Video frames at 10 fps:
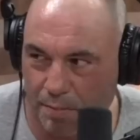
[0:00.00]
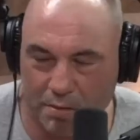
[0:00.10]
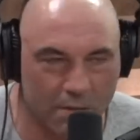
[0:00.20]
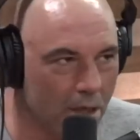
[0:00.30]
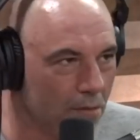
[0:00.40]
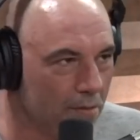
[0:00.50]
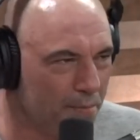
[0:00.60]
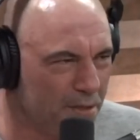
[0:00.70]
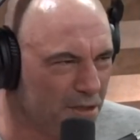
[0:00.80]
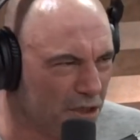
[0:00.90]
Bro,
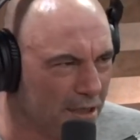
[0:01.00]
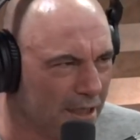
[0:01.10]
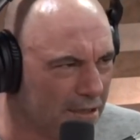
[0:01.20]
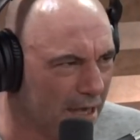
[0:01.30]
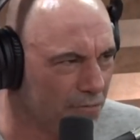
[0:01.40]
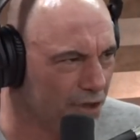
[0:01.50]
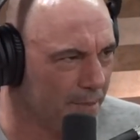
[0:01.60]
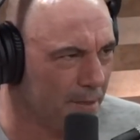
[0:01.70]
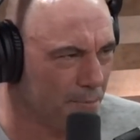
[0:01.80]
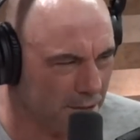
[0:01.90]
shut that down,
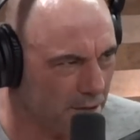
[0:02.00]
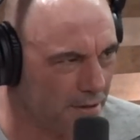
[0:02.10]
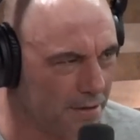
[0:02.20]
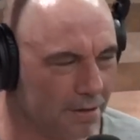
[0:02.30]
Jamie, please.